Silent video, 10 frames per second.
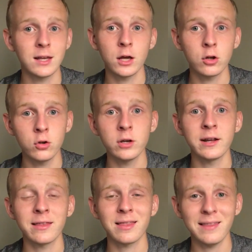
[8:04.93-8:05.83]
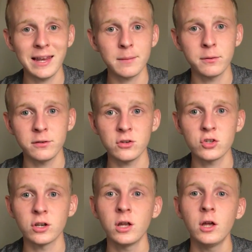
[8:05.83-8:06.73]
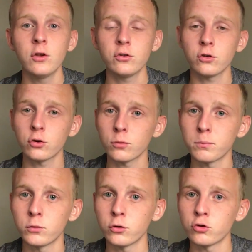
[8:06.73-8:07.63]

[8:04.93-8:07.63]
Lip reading: in a good and athletic position so your